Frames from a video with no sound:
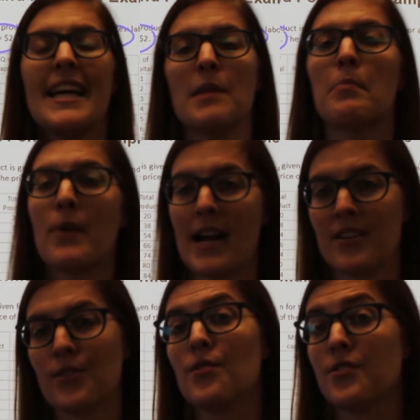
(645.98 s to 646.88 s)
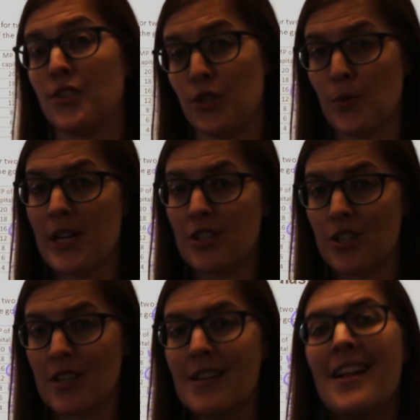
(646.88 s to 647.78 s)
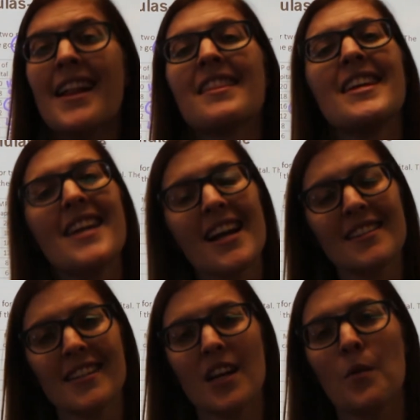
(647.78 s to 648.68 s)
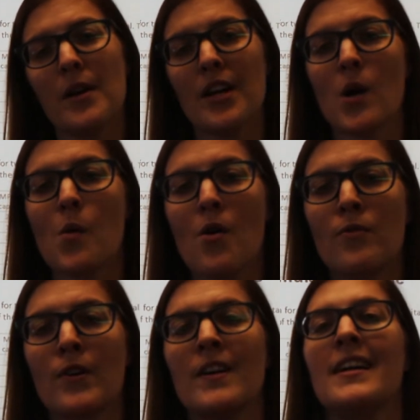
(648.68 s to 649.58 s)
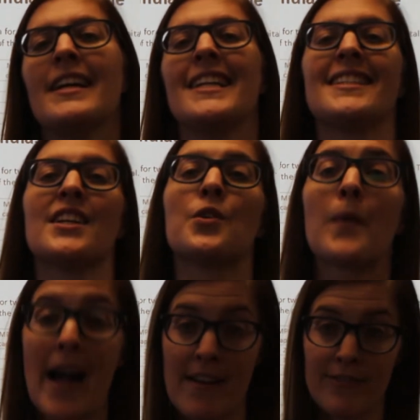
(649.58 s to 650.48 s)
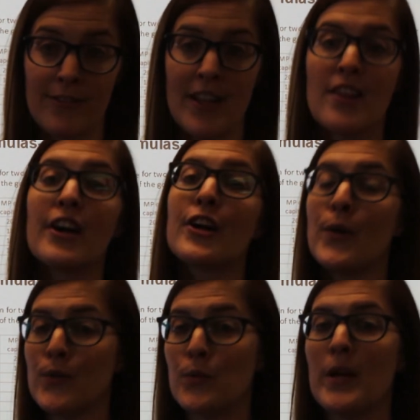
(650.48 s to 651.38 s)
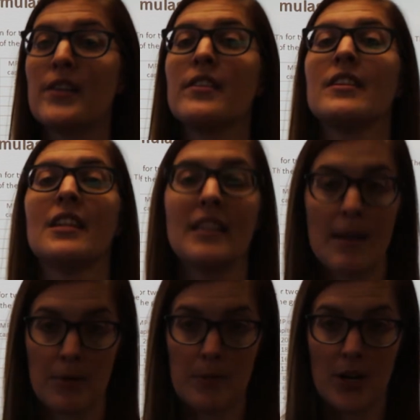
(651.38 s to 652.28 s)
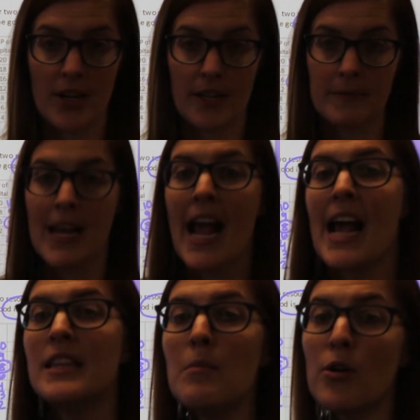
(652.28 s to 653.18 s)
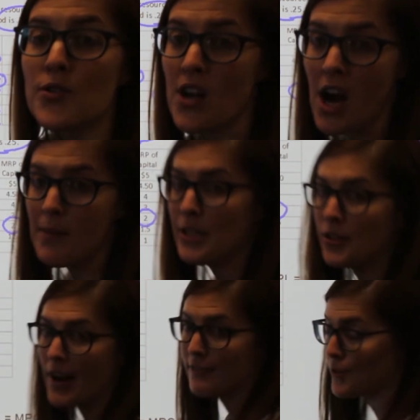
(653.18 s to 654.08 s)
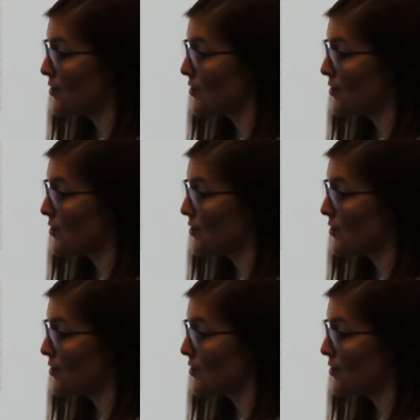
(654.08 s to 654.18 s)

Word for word: in a practical situation. The next thing I wanna go over is the graph that goes with the labor market. And the most common graph